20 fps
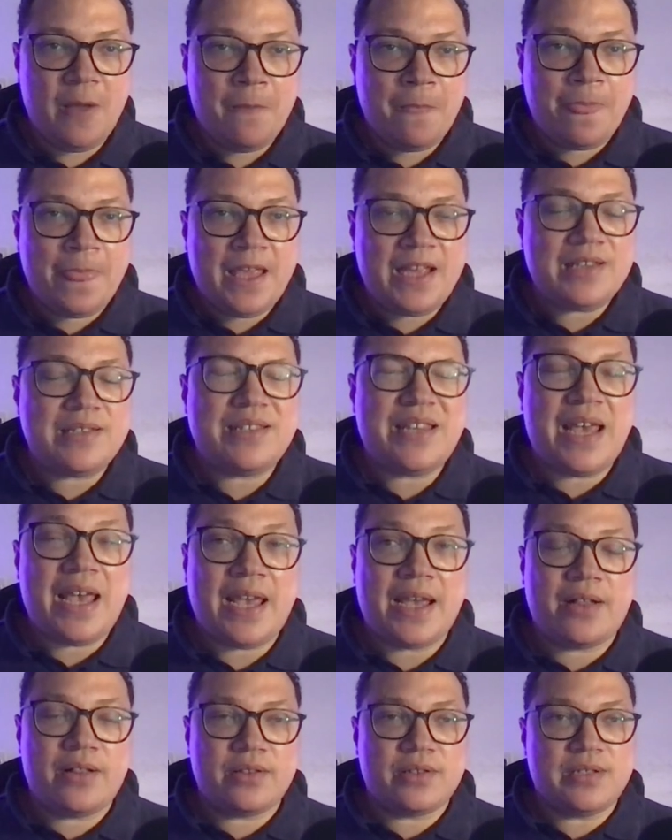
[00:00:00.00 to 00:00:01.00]
is
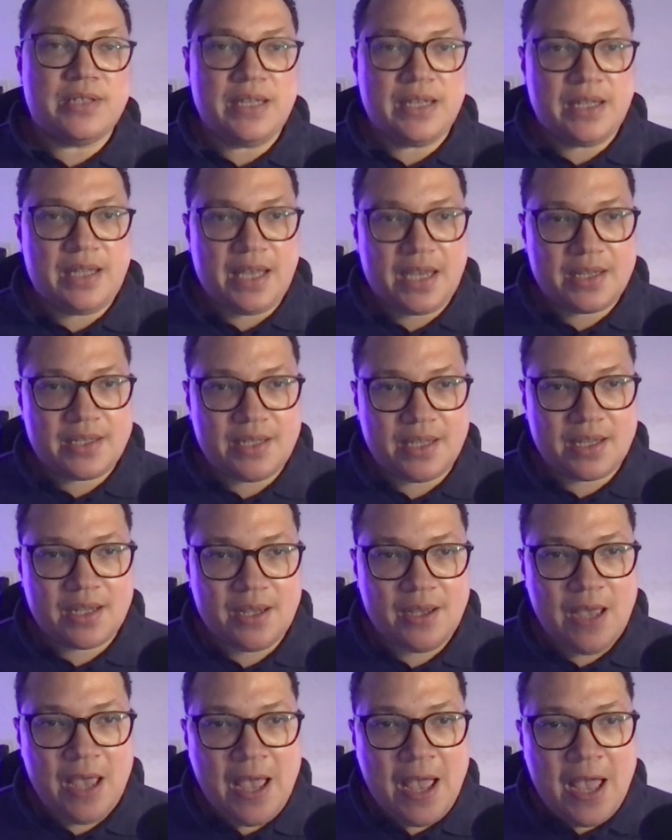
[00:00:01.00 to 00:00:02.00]
Hegel's Dialectic.
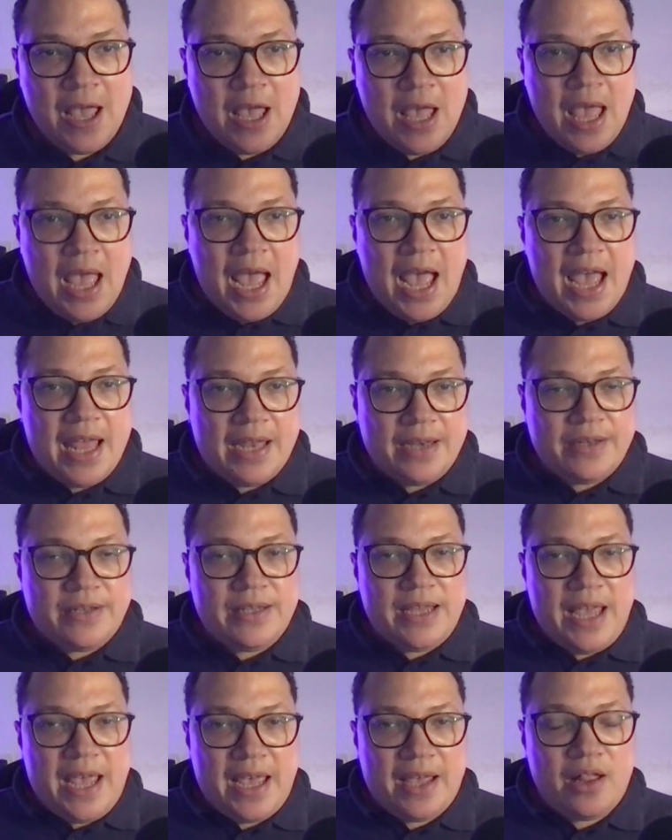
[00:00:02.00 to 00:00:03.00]
And
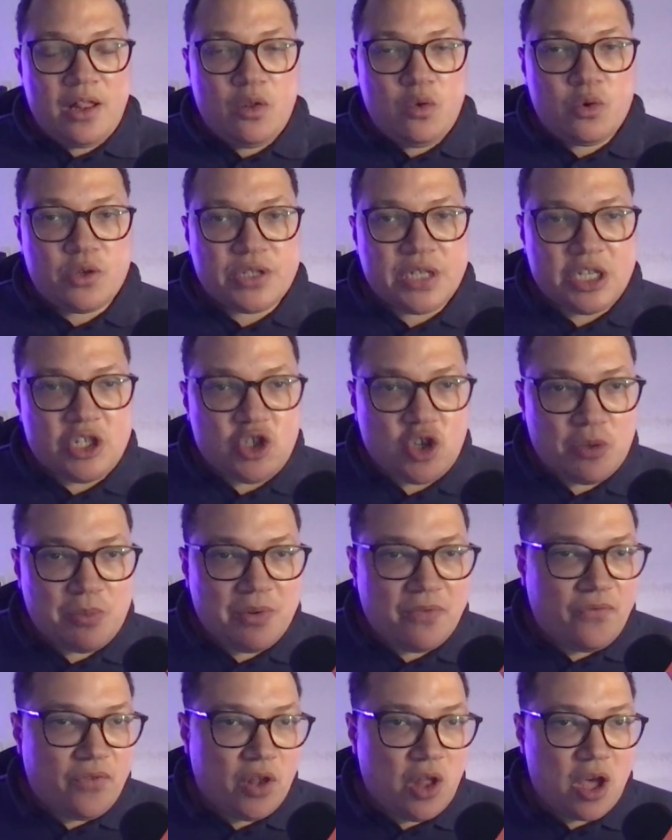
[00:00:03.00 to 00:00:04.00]
Hegel was a German
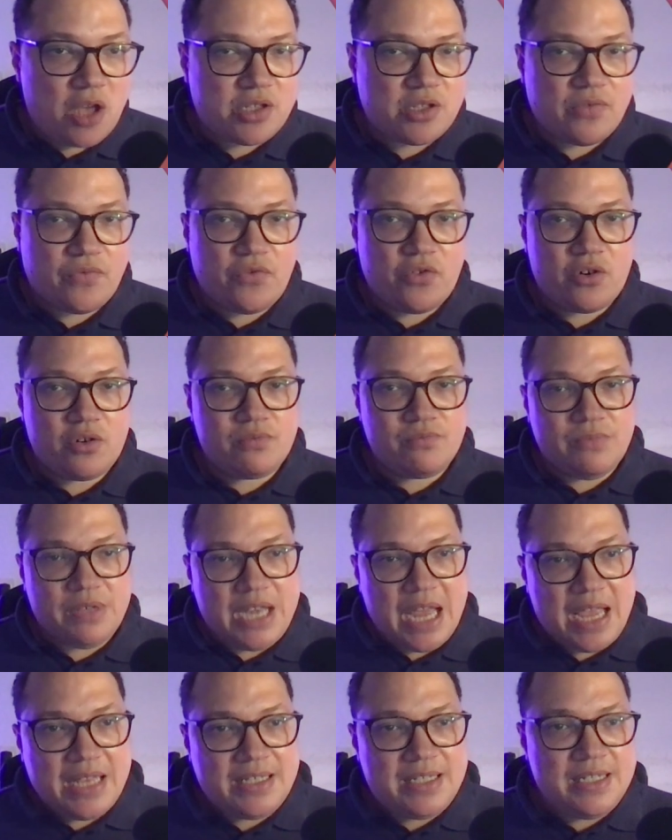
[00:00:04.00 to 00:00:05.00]
philosopher,
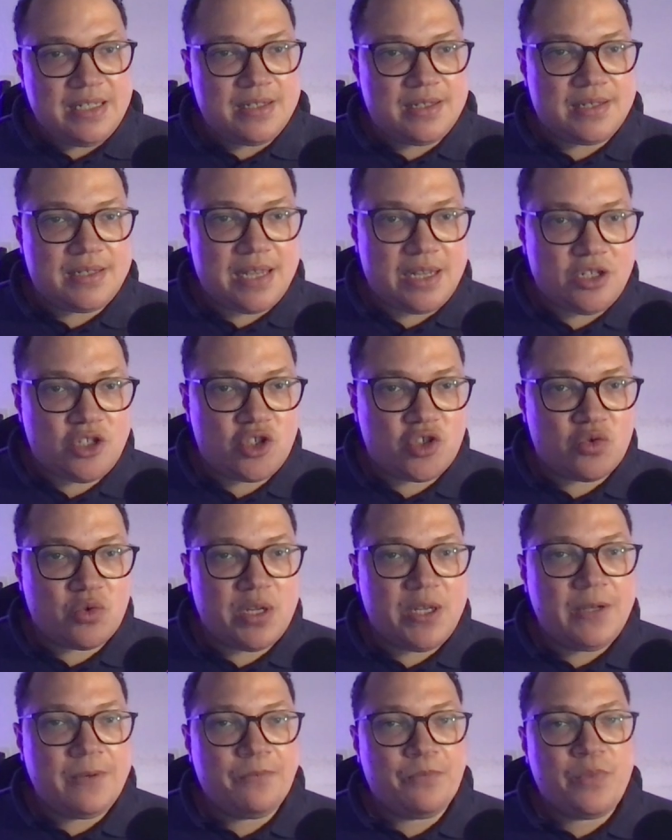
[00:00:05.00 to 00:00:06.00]
19th
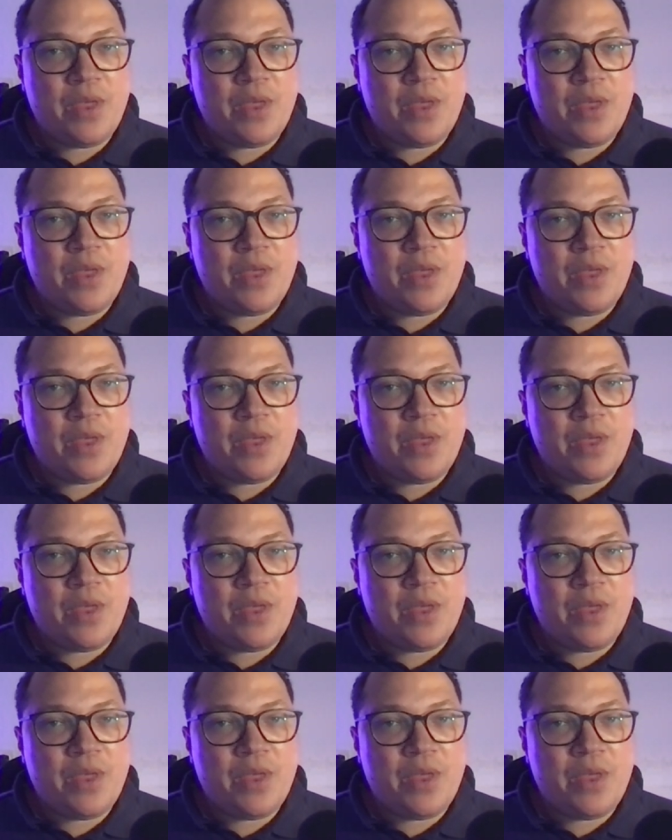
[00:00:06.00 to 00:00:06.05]
century,